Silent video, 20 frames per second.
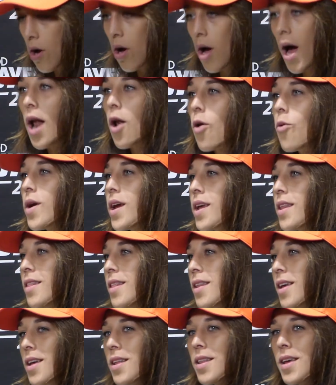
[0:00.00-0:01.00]

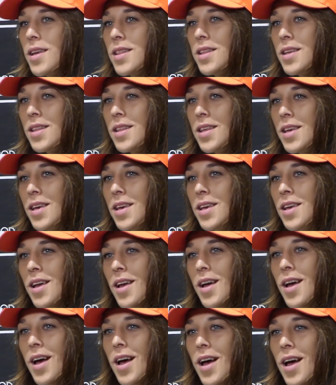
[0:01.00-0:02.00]
Halloween at ATT.
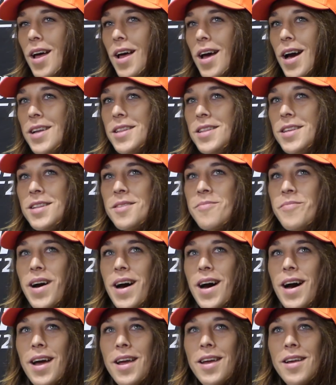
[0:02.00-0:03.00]
I did
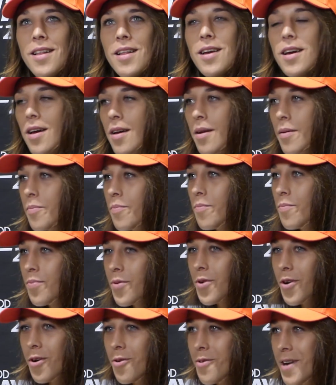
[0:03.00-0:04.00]
my like a
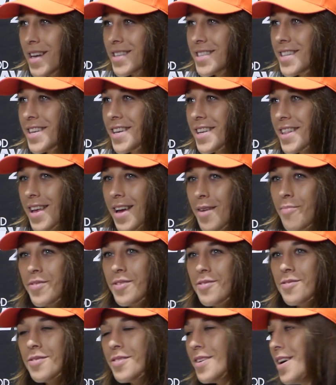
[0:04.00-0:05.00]
pro wrestling
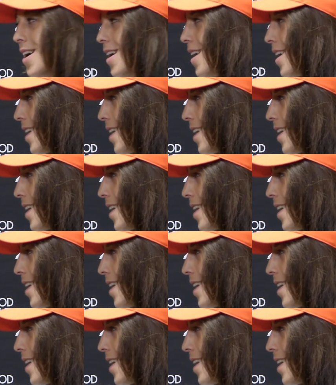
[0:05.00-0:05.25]
debut